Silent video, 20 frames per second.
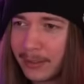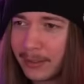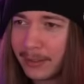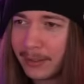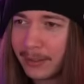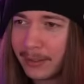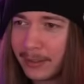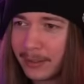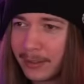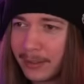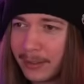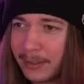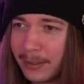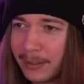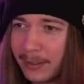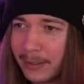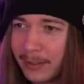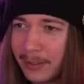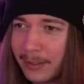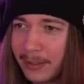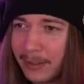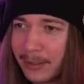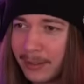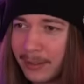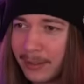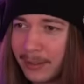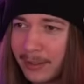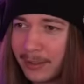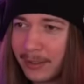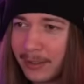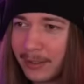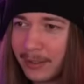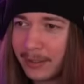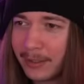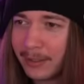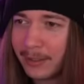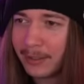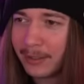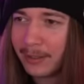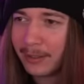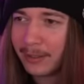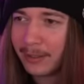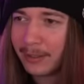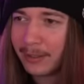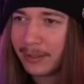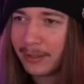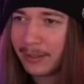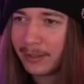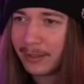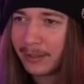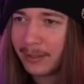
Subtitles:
Nobody speaks.